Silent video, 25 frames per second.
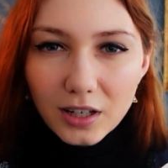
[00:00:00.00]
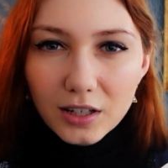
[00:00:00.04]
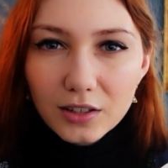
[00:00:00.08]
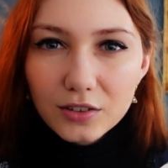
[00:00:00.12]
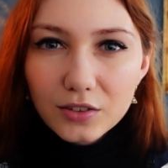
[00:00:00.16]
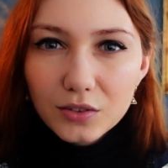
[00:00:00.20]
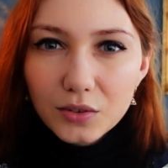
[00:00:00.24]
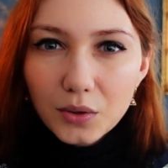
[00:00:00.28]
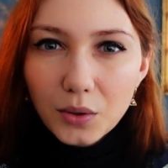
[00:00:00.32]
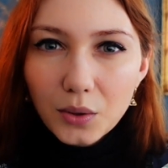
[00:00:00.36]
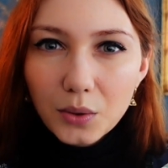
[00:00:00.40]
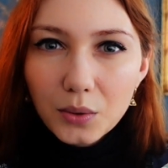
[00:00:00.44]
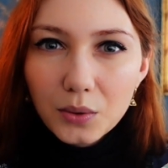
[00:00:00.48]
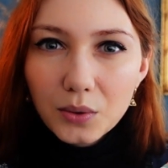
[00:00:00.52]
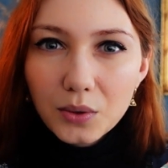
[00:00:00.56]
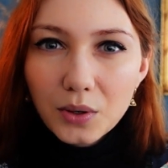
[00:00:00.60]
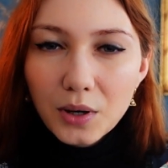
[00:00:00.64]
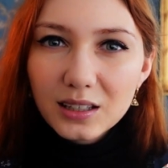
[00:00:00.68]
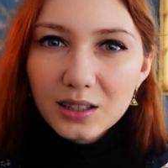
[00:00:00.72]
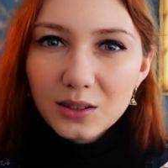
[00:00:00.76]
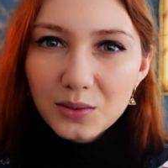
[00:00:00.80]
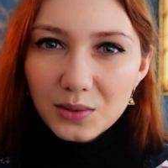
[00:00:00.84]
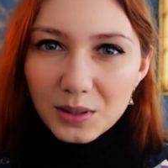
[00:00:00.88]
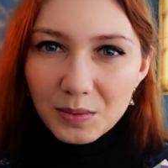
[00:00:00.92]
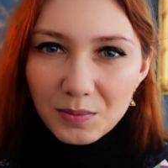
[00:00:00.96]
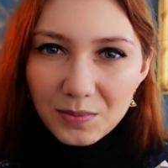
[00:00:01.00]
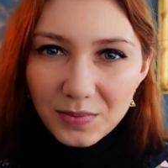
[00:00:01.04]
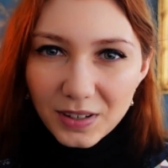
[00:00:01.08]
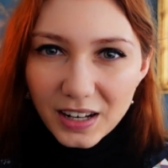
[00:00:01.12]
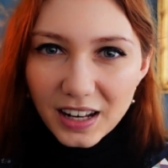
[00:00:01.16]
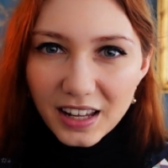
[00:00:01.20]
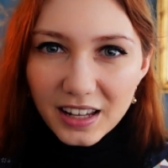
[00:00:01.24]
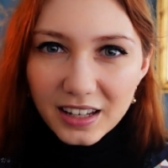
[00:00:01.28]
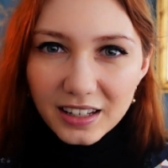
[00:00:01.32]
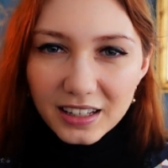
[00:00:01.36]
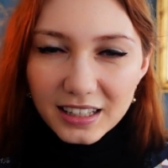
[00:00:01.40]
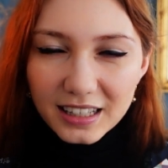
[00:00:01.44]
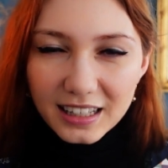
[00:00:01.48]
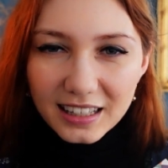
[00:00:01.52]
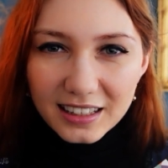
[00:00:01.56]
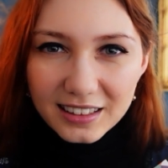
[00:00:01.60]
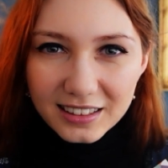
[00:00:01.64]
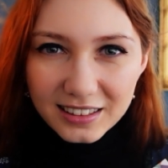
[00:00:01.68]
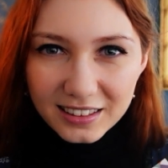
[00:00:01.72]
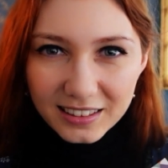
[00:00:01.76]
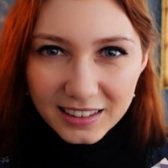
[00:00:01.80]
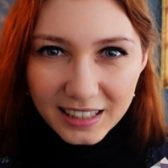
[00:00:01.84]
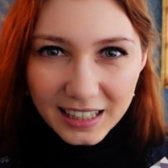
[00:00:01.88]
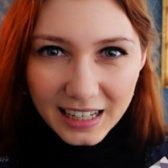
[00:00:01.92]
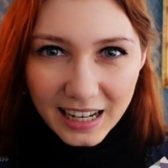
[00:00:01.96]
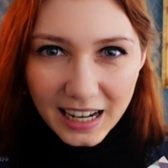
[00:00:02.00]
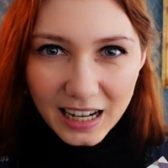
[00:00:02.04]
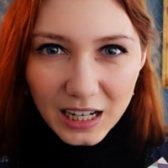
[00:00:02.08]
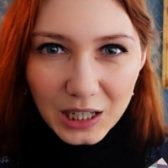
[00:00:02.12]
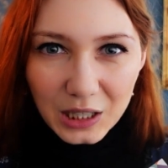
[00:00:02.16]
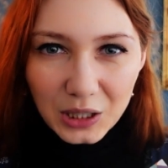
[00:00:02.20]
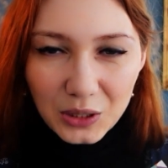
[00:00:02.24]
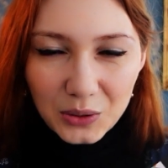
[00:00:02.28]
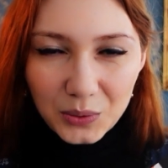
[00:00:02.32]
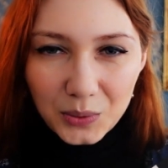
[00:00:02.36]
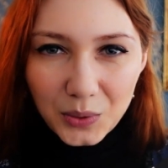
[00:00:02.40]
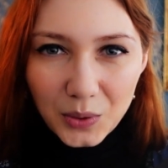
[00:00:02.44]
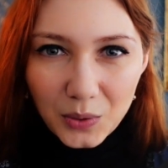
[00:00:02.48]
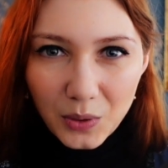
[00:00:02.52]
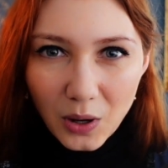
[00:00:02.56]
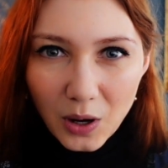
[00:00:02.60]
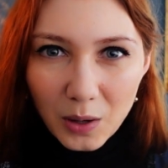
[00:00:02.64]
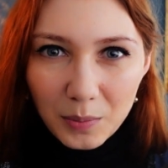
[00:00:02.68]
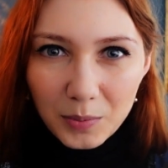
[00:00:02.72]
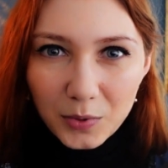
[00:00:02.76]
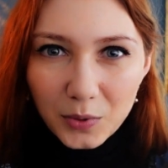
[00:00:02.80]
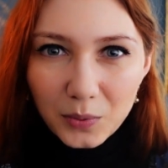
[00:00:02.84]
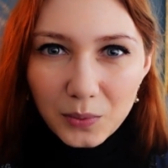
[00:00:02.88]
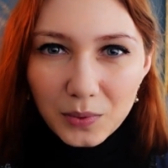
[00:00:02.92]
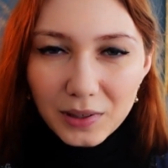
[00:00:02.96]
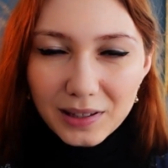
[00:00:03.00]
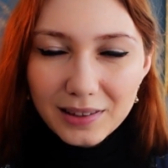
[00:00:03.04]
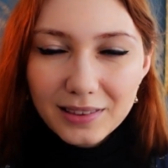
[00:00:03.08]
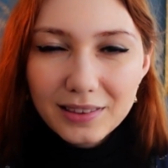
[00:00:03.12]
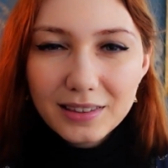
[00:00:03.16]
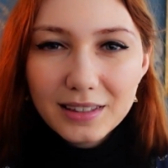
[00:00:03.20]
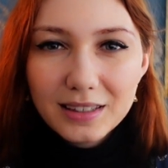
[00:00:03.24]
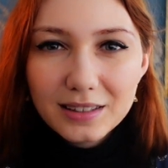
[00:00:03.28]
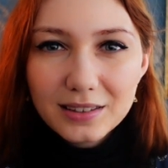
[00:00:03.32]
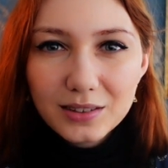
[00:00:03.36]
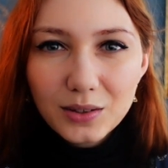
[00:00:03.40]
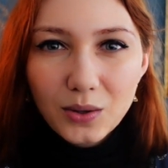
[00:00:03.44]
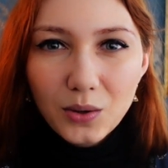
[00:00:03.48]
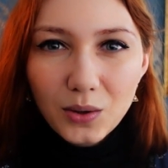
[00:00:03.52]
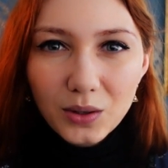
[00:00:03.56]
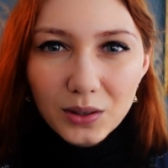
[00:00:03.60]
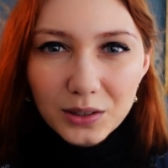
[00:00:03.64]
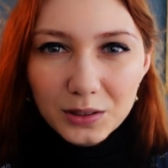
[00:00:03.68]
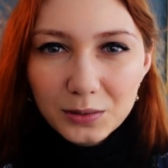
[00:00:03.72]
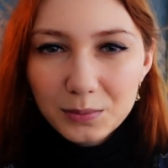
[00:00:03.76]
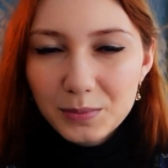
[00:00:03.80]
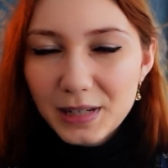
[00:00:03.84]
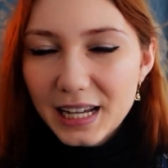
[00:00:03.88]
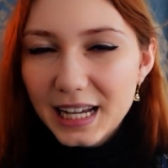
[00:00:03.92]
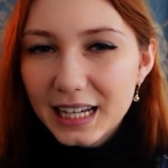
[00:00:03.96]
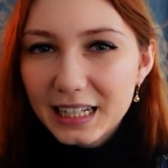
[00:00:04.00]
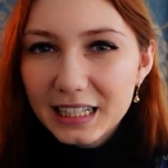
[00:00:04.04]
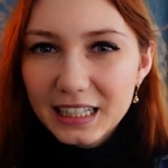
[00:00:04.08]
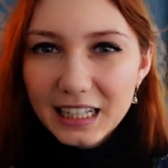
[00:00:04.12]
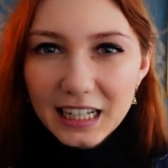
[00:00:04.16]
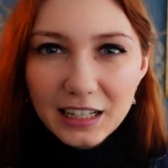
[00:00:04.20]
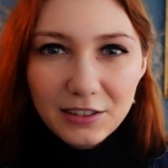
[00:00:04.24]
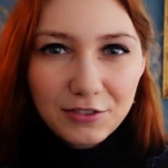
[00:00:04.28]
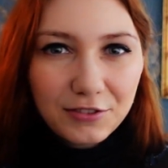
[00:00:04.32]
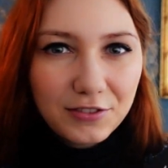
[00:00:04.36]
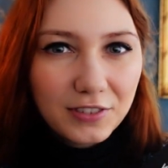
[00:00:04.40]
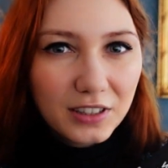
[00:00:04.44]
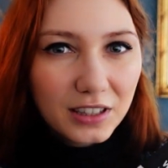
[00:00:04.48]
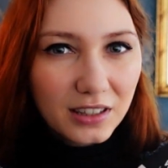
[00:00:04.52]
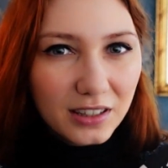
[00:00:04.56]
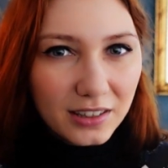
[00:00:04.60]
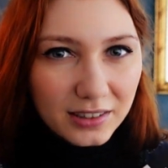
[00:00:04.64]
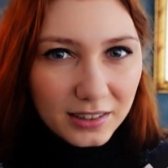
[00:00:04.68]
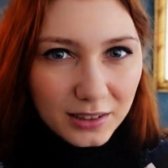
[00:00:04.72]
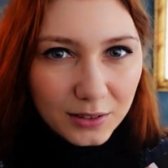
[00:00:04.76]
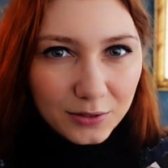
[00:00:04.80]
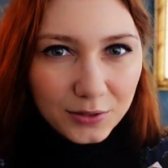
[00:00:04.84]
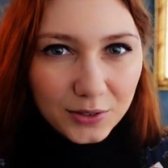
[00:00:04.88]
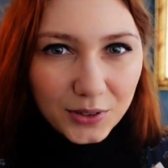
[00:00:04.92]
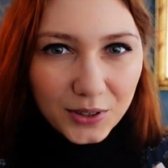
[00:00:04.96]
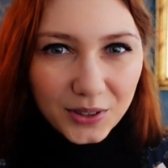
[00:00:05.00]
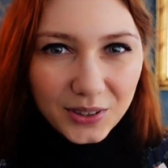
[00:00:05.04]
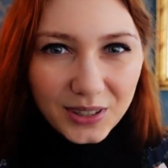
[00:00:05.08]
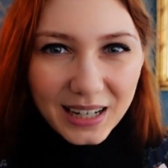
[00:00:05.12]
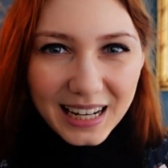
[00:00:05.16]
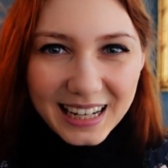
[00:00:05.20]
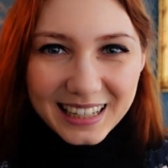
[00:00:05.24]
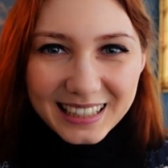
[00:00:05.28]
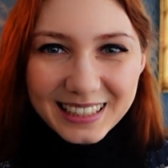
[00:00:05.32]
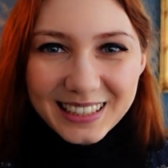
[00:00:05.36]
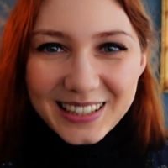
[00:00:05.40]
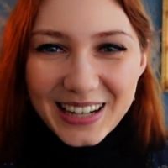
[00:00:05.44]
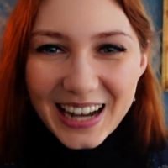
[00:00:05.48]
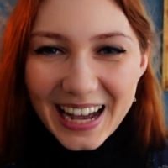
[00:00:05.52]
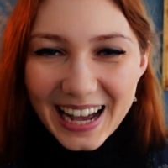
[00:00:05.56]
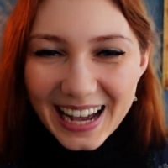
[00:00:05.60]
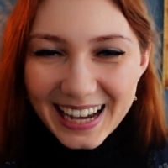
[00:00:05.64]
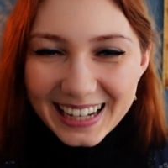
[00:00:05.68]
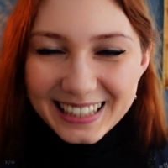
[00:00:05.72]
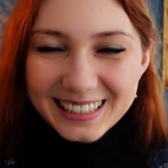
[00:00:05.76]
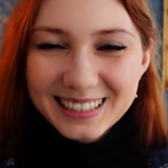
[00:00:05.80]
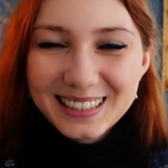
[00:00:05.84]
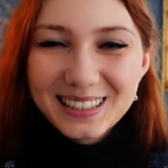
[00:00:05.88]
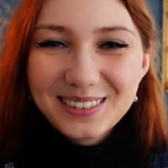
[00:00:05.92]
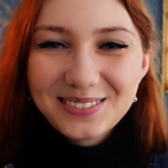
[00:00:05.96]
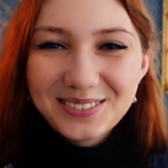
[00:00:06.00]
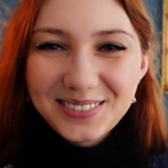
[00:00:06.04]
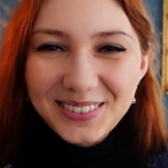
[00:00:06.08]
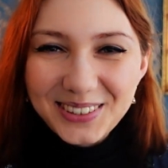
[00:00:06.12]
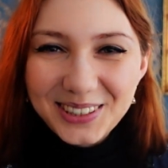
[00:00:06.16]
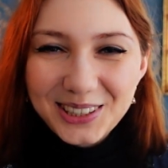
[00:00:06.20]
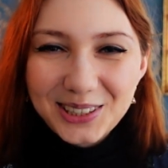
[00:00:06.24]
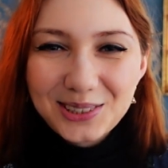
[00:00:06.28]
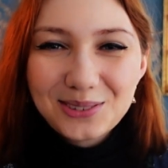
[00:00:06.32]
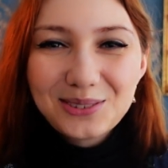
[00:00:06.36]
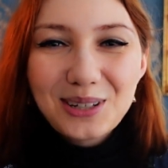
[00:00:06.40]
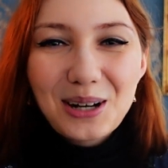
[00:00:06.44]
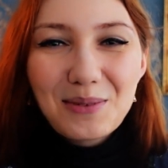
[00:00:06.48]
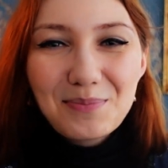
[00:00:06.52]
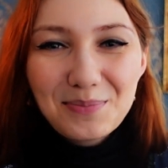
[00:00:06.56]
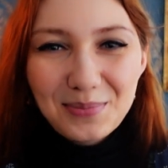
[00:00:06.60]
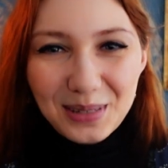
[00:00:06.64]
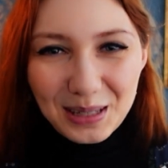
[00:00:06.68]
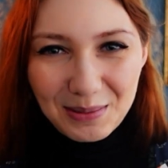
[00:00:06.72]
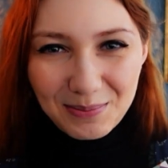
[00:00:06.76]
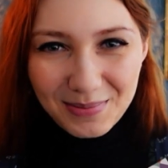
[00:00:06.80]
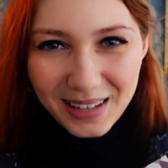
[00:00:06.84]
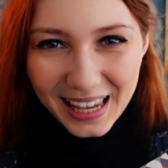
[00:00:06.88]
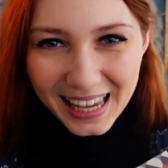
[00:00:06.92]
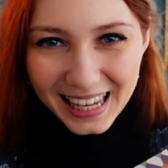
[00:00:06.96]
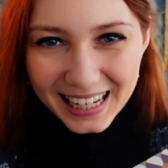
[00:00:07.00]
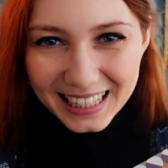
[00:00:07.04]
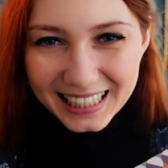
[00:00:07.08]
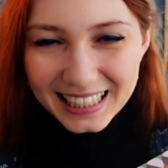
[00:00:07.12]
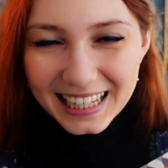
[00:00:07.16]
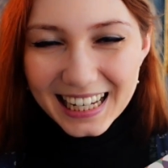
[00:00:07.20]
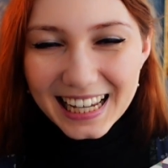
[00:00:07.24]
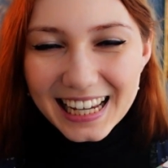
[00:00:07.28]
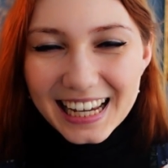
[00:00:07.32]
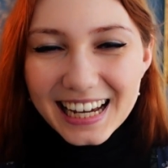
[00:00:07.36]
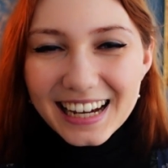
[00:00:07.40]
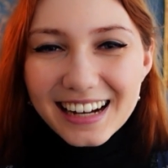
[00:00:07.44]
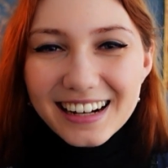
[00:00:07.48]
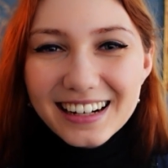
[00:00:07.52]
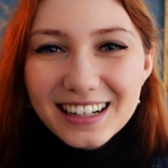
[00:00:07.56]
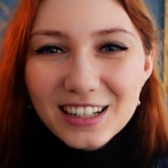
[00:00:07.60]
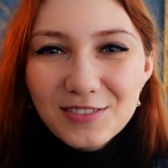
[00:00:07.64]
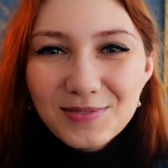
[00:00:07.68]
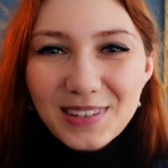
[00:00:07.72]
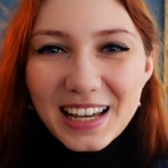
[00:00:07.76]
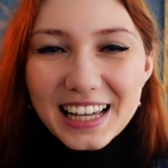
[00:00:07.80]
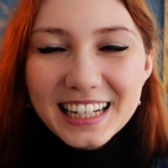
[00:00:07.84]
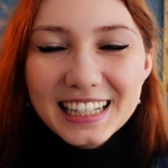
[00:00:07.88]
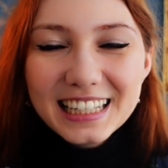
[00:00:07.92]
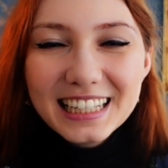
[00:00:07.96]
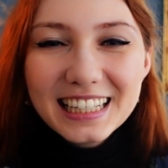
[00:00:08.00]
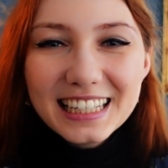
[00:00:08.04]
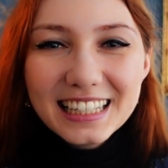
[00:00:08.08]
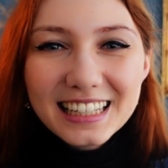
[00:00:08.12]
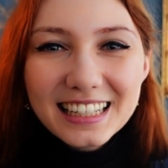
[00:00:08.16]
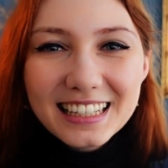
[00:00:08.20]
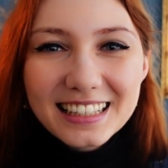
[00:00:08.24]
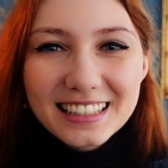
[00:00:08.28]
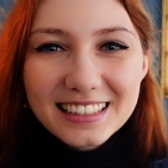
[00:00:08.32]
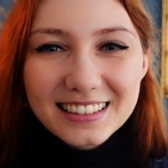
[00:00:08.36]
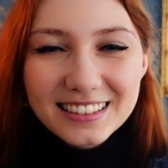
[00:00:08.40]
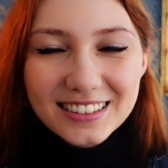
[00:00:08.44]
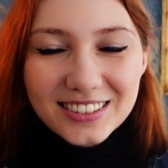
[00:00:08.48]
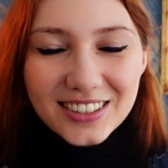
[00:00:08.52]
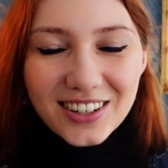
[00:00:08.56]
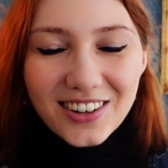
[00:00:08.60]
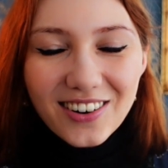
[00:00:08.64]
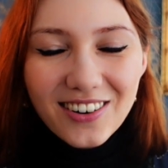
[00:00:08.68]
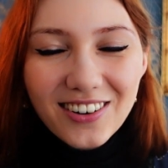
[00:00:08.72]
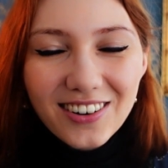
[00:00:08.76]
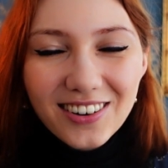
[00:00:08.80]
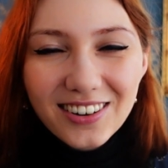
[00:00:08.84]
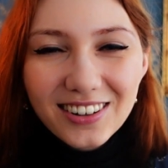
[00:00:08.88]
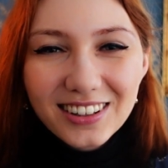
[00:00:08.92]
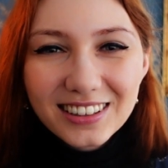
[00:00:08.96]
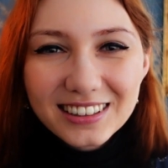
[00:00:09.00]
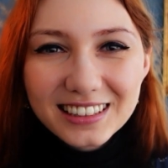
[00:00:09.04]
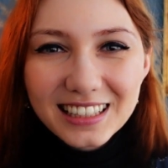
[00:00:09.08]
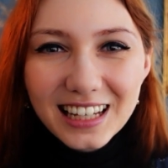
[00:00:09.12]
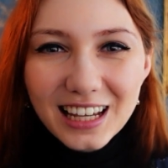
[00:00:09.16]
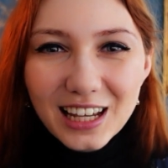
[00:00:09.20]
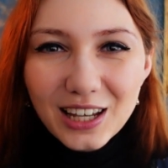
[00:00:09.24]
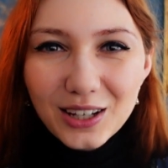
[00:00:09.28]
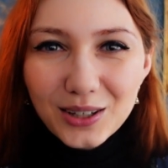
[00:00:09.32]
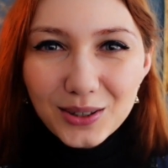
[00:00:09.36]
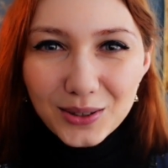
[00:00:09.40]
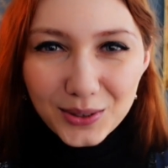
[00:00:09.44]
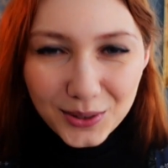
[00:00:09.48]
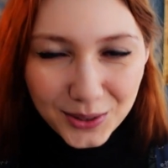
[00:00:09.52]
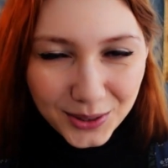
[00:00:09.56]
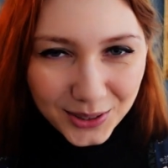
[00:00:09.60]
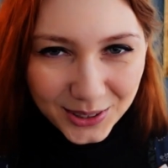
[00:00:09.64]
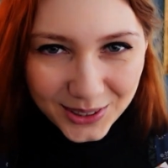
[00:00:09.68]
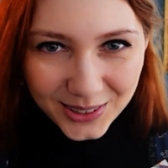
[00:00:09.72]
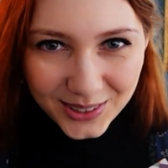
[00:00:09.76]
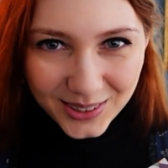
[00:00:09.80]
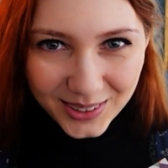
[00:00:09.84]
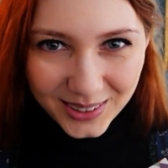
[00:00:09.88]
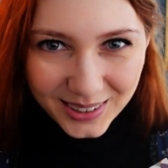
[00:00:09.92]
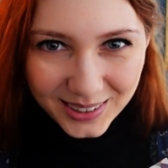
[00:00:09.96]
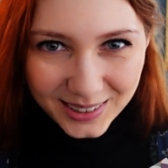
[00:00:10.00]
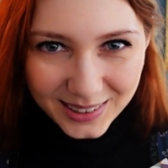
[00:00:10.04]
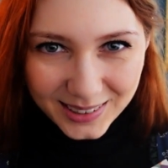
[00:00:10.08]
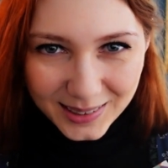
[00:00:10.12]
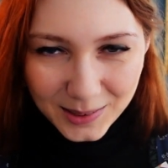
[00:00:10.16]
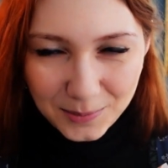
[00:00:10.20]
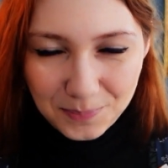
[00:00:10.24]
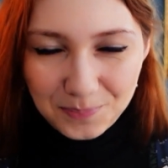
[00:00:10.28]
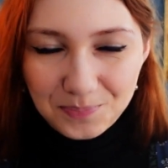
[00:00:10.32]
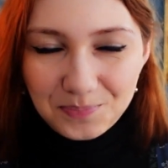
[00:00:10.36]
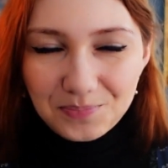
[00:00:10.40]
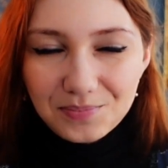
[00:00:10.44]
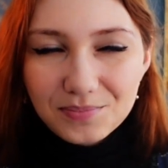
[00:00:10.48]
So Gwynplaine and Dea grow up with this older man, a philosopher and kind of a grumpy man, and he is called Ursus.